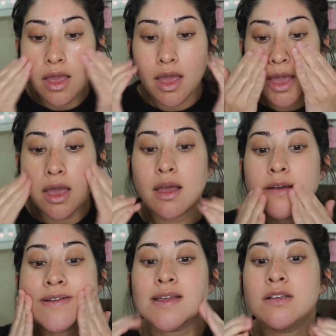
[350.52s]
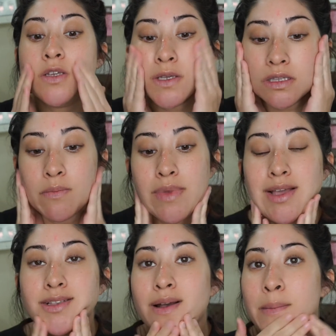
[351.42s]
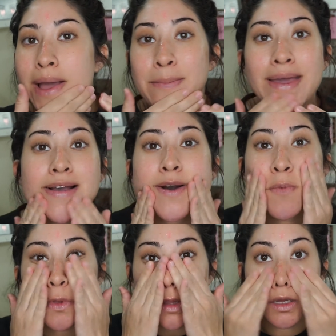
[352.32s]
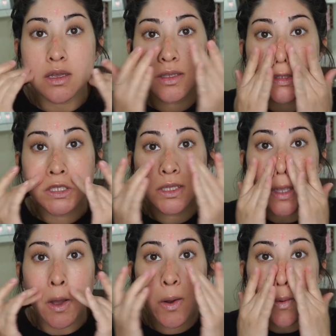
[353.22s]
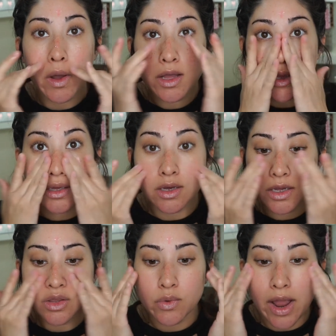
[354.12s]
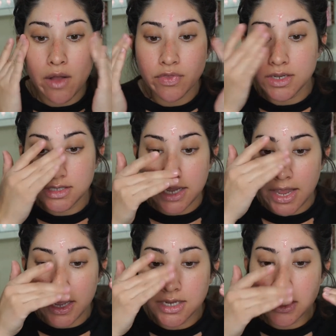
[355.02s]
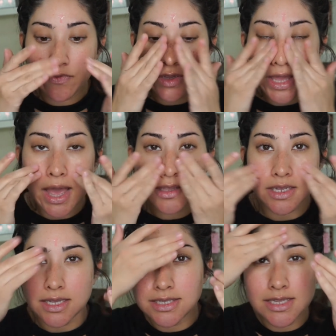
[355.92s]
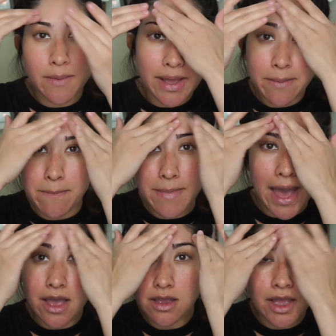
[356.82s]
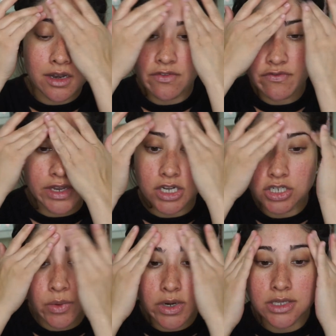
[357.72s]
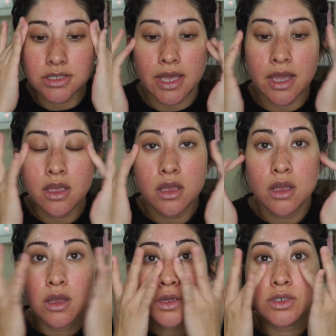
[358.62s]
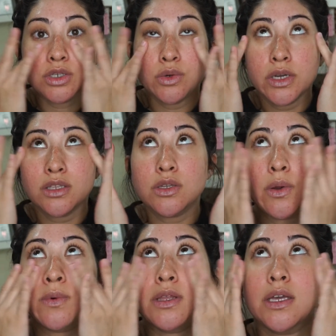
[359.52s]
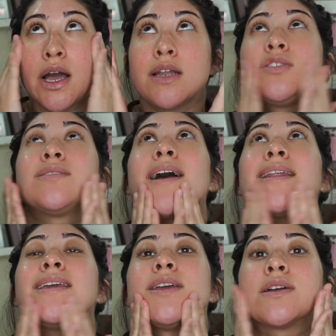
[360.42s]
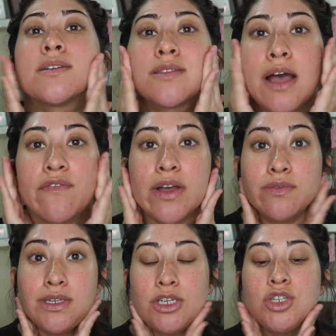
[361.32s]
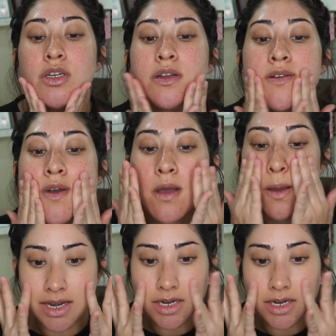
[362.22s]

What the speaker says: and it just makes my makeup look so good throughout the day. It definitely has like a semi-matte kind of finish, I want to say, to it, so it really kind of just adheres that foundation, and